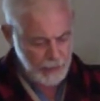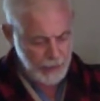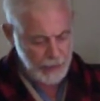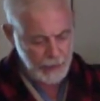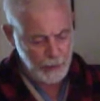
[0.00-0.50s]

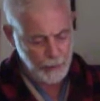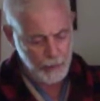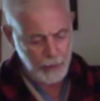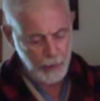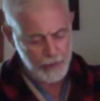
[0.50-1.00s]
"Hugh,
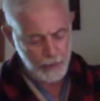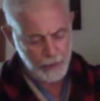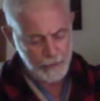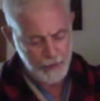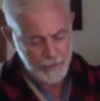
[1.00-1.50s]
the boy's
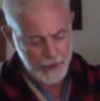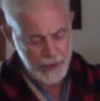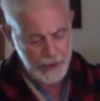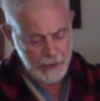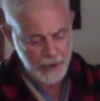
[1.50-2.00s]
only
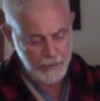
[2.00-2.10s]
15.